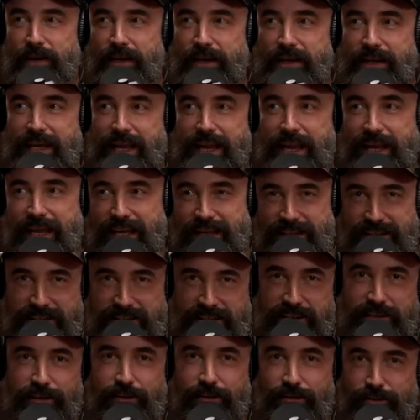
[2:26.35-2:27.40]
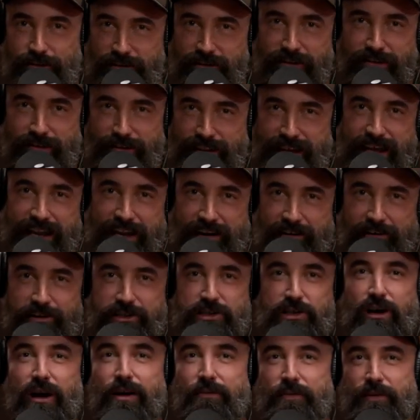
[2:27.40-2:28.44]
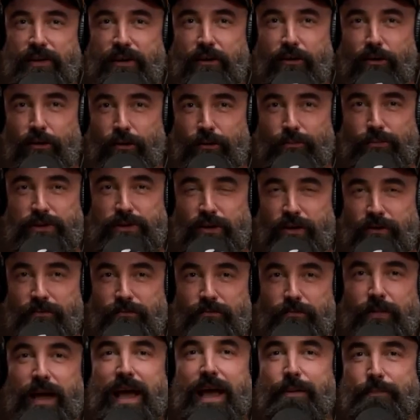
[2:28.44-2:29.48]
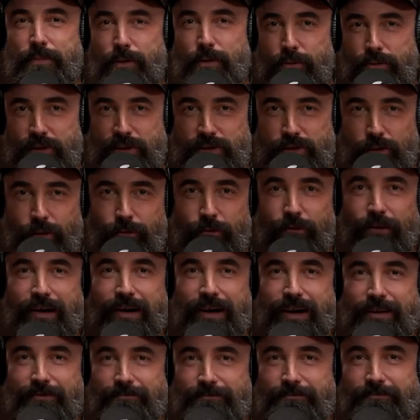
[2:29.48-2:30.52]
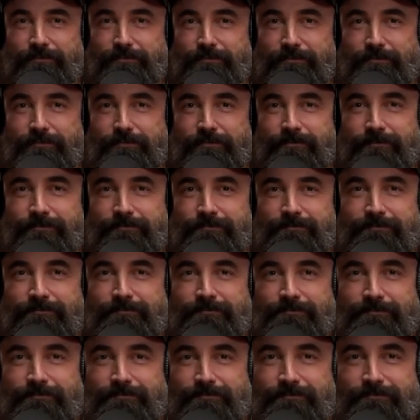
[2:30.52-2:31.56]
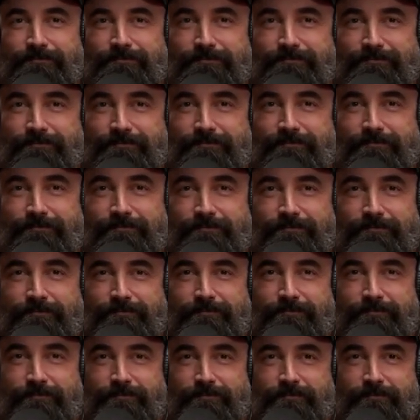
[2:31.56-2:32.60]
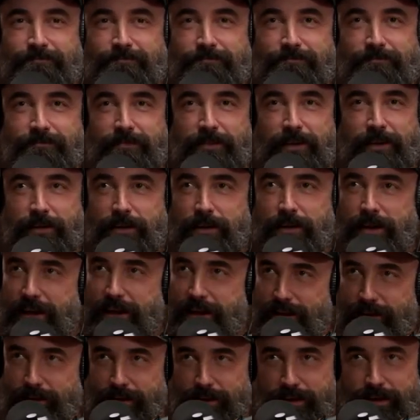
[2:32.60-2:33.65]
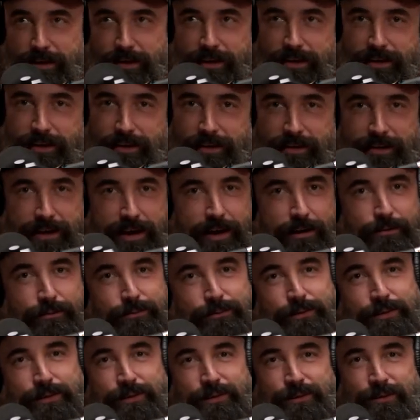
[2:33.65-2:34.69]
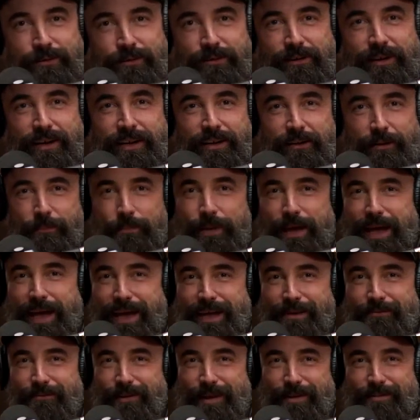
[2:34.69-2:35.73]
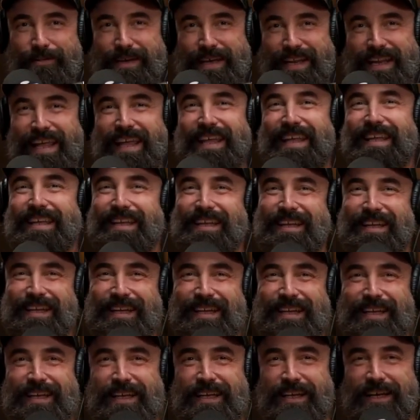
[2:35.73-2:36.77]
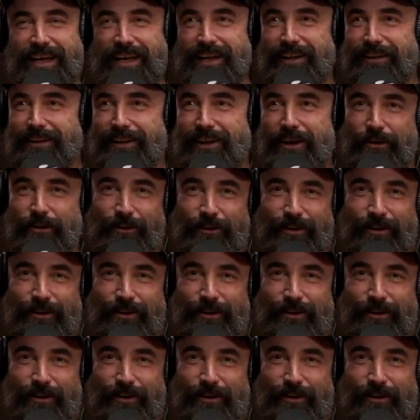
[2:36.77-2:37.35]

yet it can still turn that energy off in the home. So happy with it so far. Great. And does he sleep with you guys? In the house or in a bed? What do in you mean? bed. Hell no.